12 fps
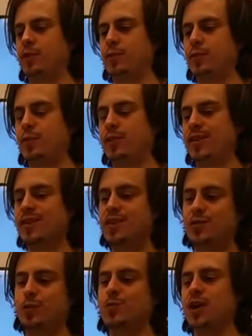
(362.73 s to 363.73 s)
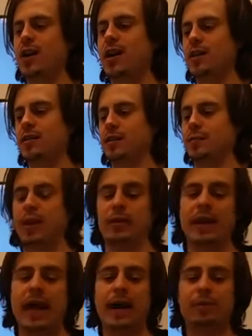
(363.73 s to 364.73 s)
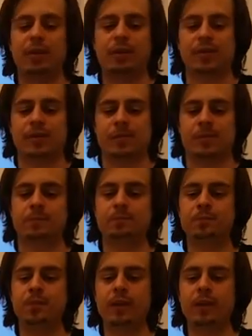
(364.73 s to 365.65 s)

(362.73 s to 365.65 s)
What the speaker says: you listen to him talk about capitalism